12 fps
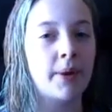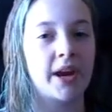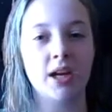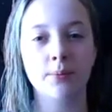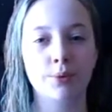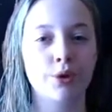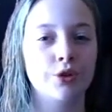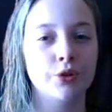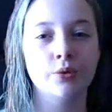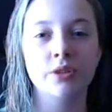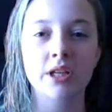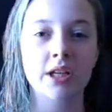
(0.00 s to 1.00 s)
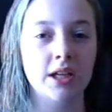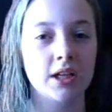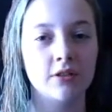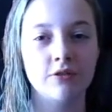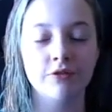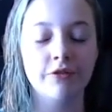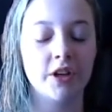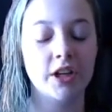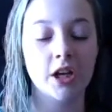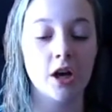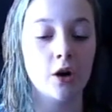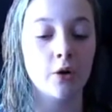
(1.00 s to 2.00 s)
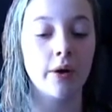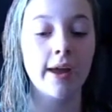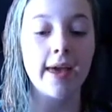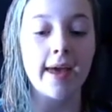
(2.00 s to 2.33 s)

pamper routine video